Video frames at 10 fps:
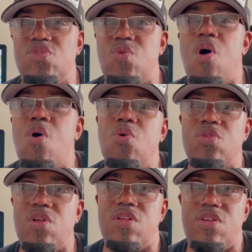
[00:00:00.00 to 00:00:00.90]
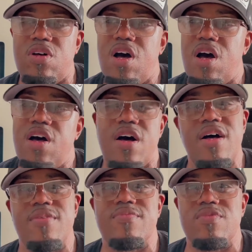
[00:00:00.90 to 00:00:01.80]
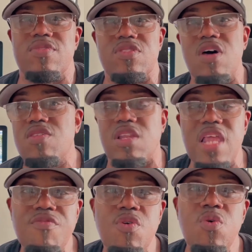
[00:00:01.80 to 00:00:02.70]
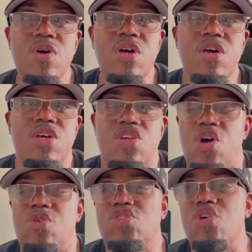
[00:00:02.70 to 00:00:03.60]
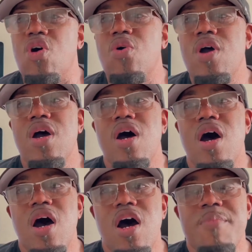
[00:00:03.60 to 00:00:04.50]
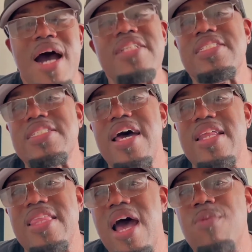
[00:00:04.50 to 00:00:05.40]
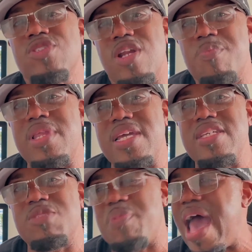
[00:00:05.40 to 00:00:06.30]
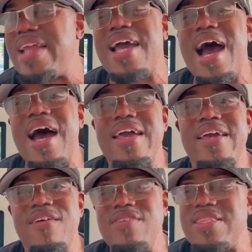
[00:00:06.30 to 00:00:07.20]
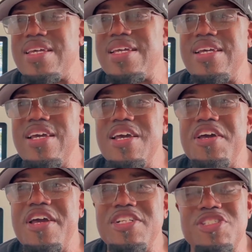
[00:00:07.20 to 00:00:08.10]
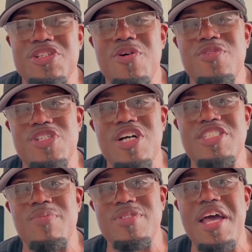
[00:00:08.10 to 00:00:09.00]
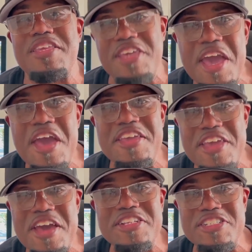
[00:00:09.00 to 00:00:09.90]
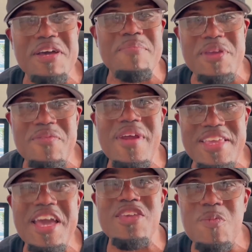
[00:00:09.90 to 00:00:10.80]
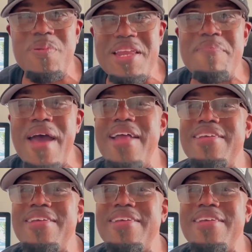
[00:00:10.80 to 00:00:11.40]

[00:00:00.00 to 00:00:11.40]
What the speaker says: to a whole another level. So I decided that I was gonna play this bad guy and everything. And so Justin was like, yeah, this is gonna be great. Yeah, you play the bad